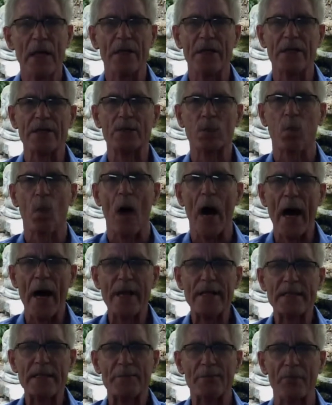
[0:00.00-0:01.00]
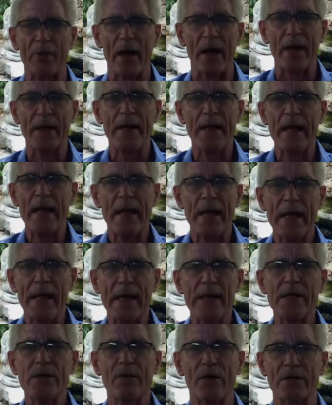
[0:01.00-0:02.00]
This widespread
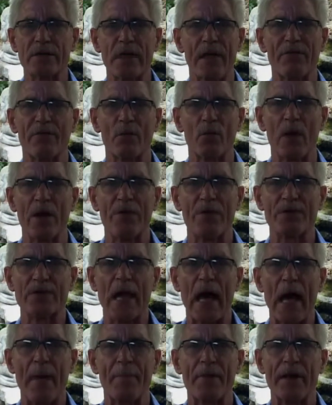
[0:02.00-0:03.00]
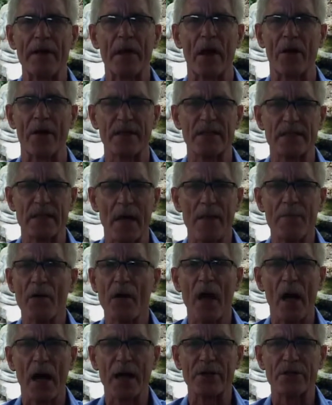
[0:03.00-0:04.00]
ignorance whether it's happening on a
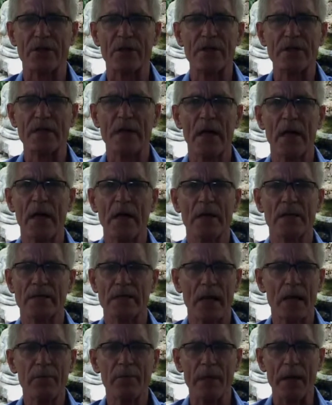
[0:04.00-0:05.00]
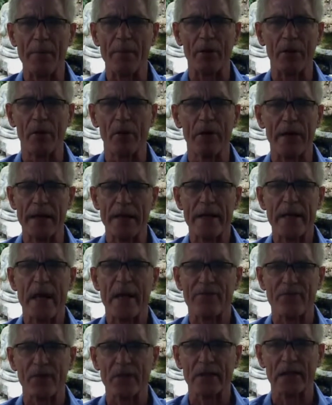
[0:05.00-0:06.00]
subconscious, subliminal,
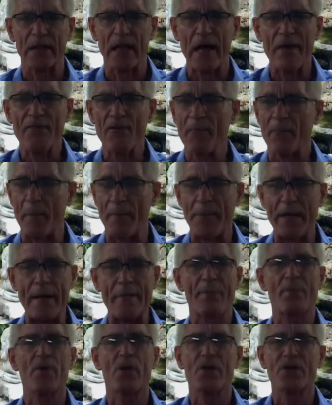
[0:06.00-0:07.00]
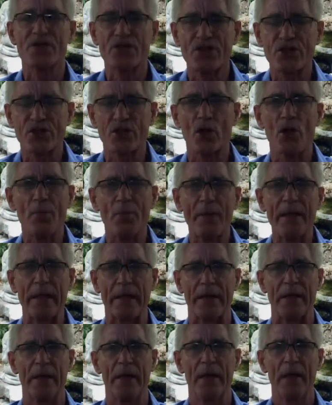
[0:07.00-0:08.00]
inadvertent level, but people are
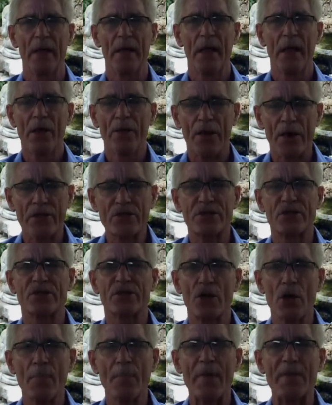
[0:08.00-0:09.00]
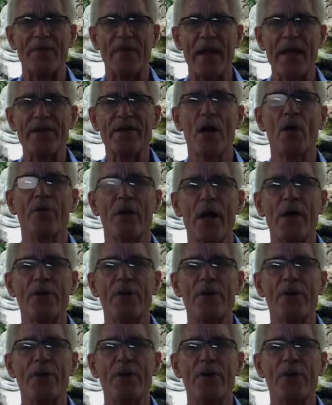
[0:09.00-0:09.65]
stupid. They're stupid. They don't